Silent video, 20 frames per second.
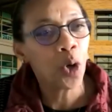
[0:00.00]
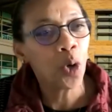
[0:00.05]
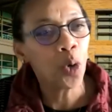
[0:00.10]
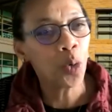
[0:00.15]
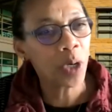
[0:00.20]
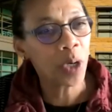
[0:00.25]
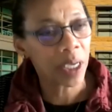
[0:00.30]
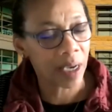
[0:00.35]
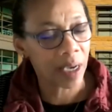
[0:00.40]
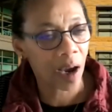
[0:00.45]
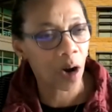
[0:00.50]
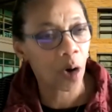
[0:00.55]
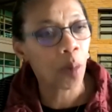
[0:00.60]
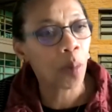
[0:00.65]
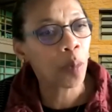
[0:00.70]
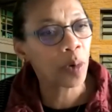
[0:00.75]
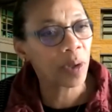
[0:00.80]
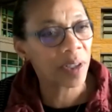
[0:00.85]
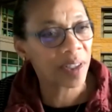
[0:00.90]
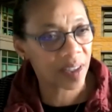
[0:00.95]
who can
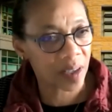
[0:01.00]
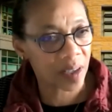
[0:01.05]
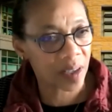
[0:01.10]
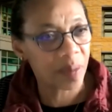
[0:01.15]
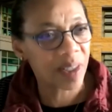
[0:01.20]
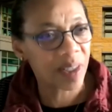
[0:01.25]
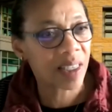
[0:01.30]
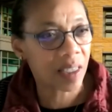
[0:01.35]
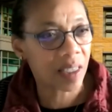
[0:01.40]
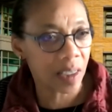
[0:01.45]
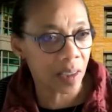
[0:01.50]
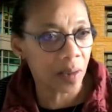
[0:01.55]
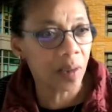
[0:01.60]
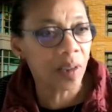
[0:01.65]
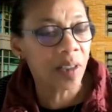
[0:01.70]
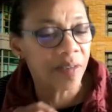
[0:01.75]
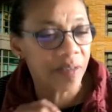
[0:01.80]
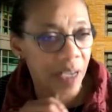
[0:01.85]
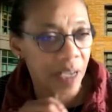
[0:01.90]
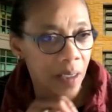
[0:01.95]
help with some skill
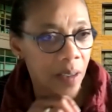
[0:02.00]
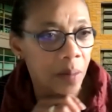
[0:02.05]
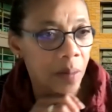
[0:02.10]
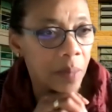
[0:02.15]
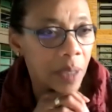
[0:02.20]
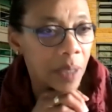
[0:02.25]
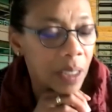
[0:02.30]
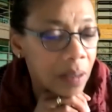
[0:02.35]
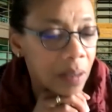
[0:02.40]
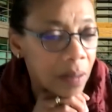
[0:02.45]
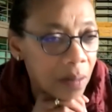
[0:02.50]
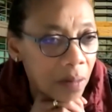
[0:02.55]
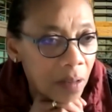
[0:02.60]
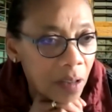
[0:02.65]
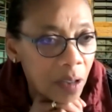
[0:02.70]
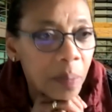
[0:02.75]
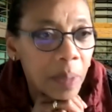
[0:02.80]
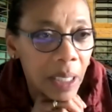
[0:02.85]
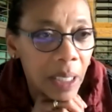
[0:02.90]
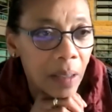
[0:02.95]
development
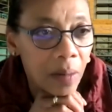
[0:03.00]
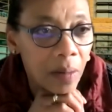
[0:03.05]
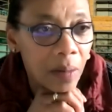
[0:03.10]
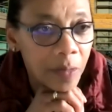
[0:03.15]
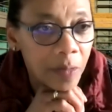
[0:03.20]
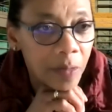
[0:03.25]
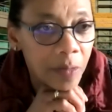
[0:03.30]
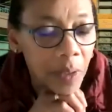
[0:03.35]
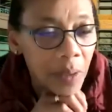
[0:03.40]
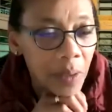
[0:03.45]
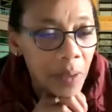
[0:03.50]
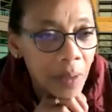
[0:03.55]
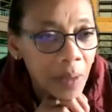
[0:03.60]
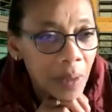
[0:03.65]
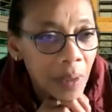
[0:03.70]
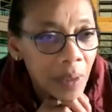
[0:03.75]
could be helpful.